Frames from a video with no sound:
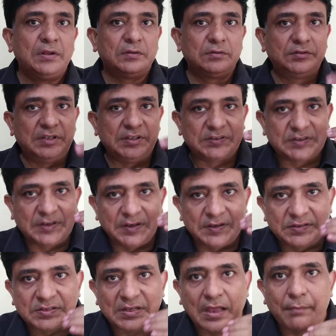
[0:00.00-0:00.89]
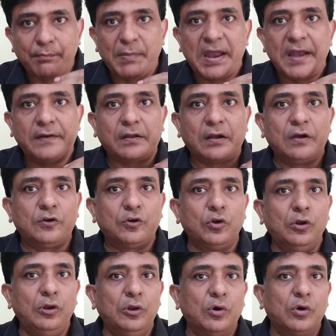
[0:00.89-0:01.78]
This is a matter
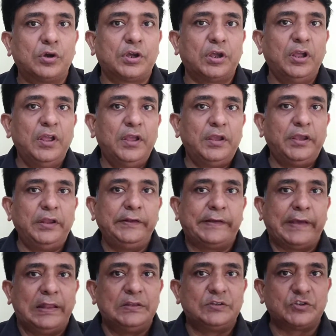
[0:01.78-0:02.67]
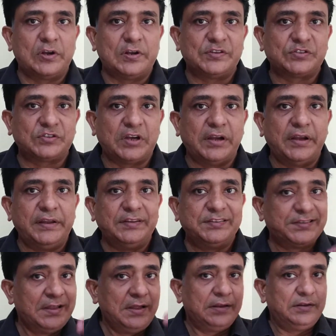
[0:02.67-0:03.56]
to look in cultural
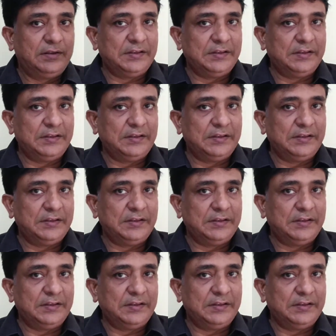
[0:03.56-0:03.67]
studies.